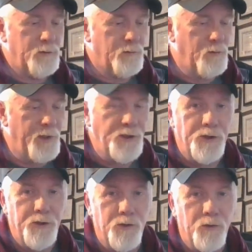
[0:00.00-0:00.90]
when
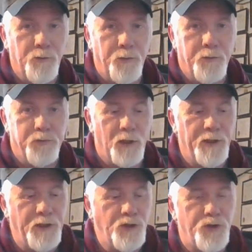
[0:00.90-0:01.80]
you plug
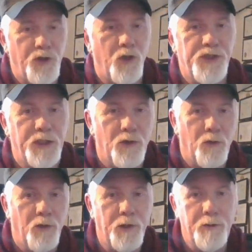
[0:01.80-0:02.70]
in your charging
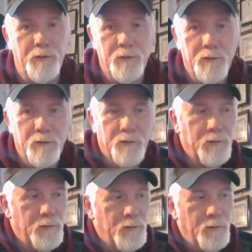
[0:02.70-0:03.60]
cord
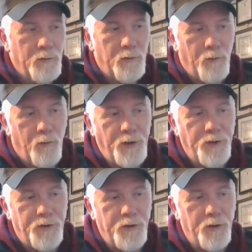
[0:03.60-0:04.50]
when
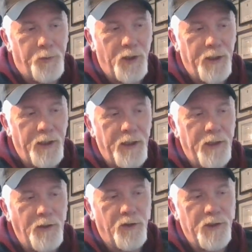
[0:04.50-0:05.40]
you do plug it
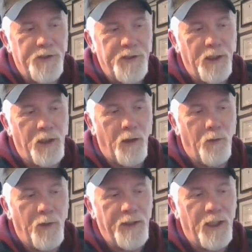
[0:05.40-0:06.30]
in, you're going to see a, a
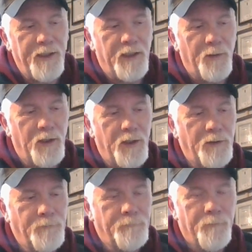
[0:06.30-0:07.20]
red light come
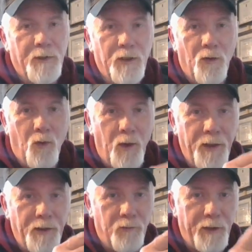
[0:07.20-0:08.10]
on.
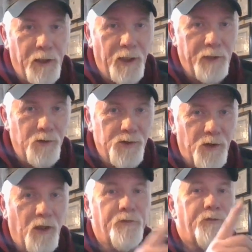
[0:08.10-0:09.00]
When the red light goes
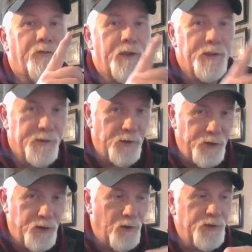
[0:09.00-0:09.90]
off, it's done
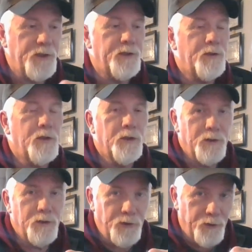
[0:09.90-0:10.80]
charging,
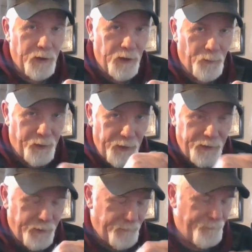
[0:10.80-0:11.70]
you can unplug
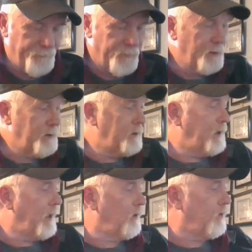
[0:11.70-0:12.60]
it.
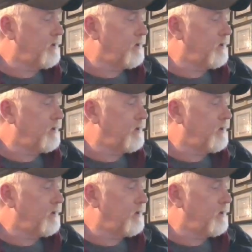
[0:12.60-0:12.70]
How long